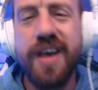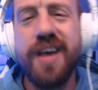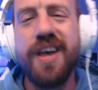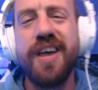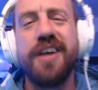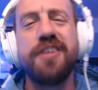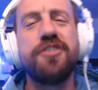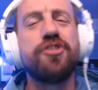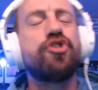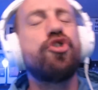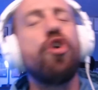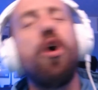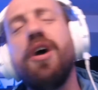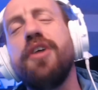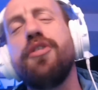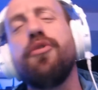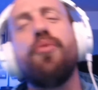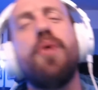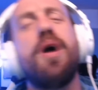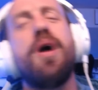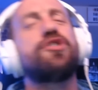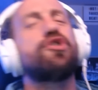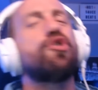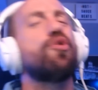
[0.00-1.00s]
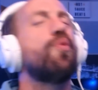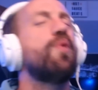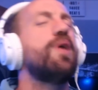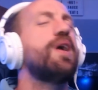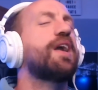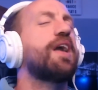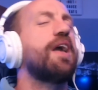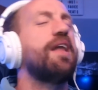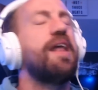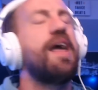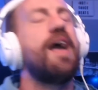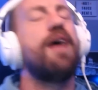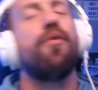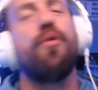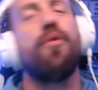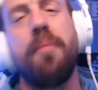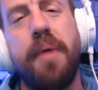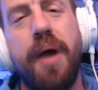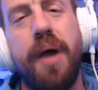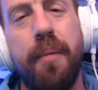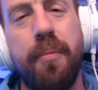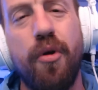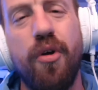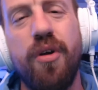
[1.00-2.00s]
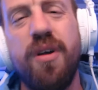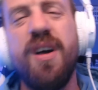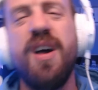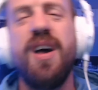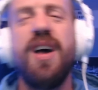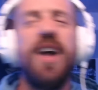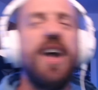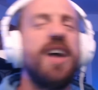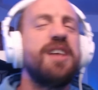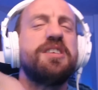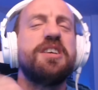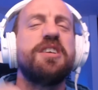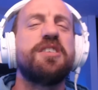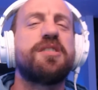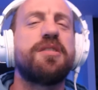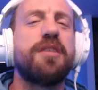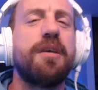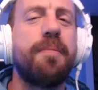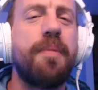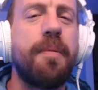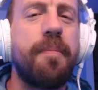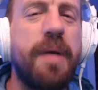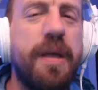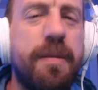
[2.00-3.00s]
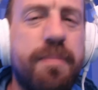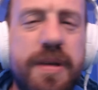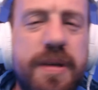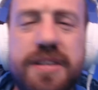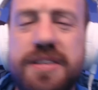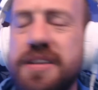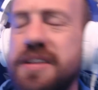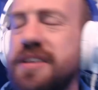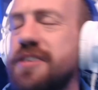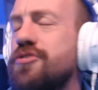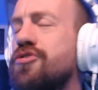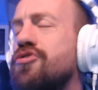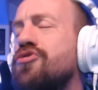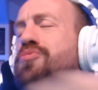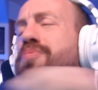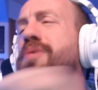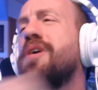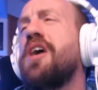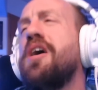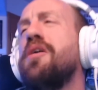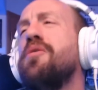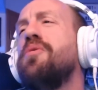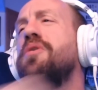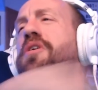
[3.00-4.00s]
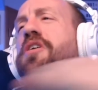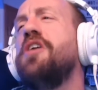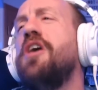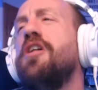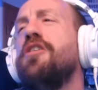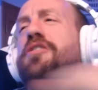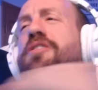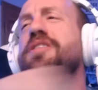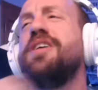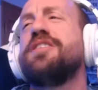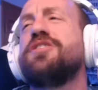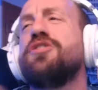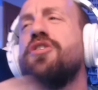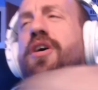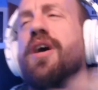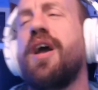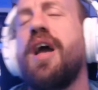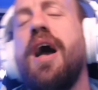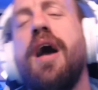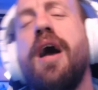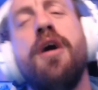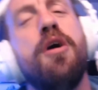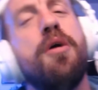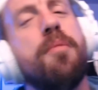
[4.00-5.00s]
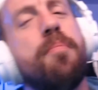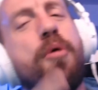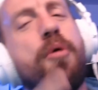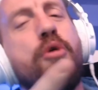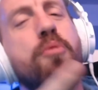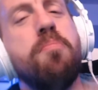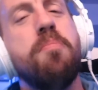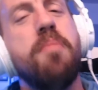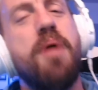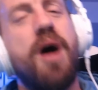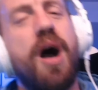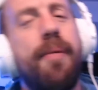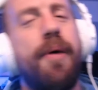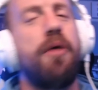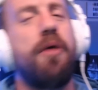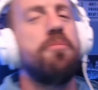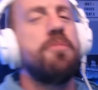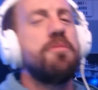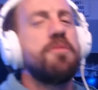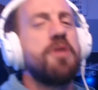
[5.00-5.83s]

Enjoy the rest of your weekend. And remember, if you sleep and make beats and issues, we kind of one another. That's all I got. Boom. I'm out.